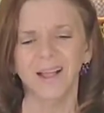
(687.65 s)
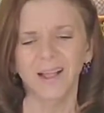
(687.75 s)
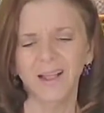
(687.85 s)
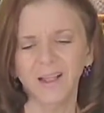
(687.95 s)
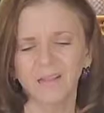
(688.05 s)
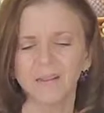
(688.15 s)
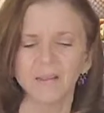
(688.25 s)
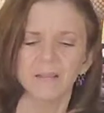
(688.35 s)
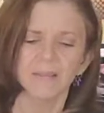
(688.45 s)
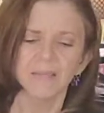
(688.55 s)
And
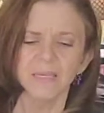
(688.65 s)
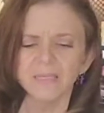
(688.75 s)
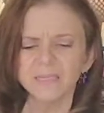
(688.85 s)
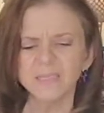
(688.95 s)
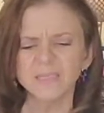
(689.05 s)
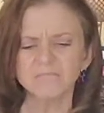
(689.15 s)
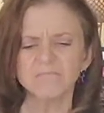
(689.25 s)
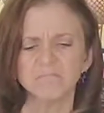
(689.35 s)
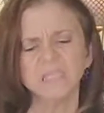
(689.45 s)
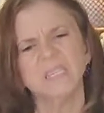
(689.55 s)
these,
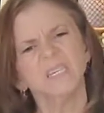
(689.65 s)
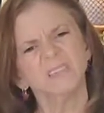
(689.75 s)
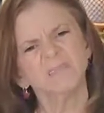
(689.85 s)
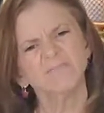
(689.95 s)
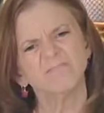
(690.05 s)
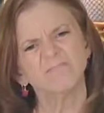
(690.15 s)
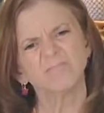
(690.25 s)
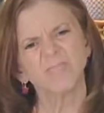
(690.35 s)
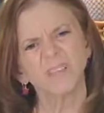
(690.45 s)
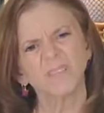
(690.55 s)
you know,
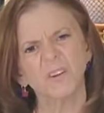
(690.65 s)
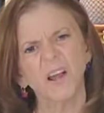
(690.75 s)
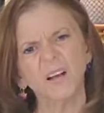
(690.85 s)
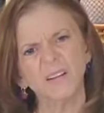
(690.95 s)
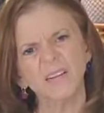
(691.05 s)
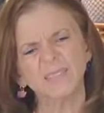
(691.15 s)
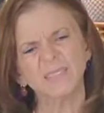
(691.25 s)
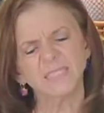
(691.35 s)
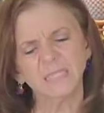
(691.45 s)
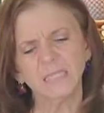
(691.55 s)
if you're out at
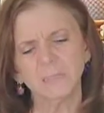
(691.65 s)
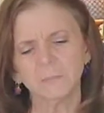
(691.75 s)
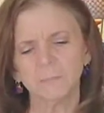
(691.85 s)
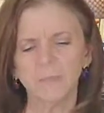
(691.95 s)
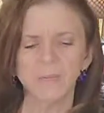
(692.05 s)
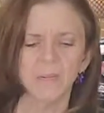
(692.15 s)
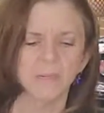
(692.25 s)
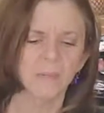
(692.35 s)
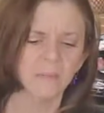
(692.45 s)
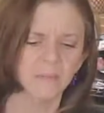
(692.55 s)
the gym,
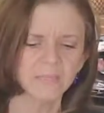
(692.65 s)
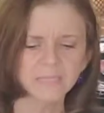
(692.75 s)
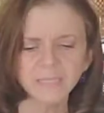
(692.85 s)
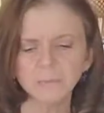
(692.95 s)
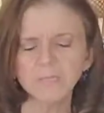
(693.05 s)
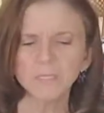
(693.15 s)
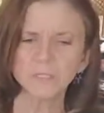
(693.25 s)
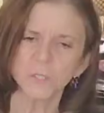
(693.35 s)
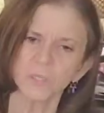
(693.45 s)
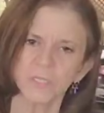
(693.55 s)
you see the little
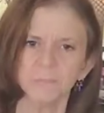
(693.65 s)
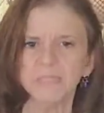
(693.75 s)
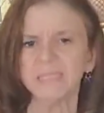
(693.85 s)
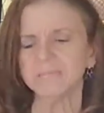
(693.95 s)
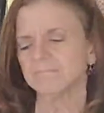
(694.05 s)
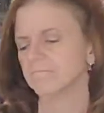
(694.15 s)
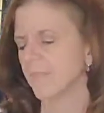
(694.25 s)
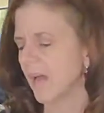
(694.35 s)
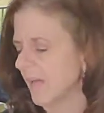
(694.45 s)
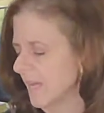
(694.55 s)
short to me.
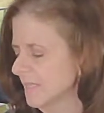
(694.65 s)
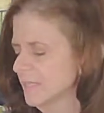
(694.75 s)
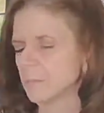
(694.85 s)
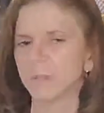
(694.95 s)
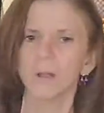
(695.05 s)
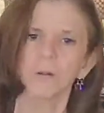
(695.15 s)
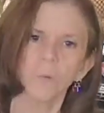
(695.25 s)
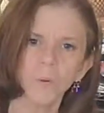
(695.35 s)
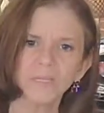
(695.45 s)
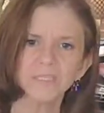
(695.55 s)
I add some longer
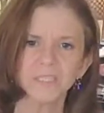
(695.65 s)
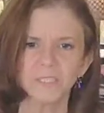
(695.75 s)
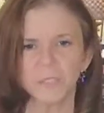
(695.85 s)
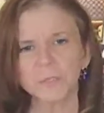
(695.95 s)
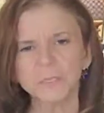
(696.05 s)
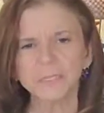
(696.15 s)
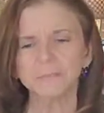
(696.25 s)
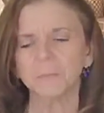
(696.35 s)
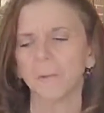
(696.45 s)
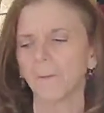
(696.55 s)
ones to it.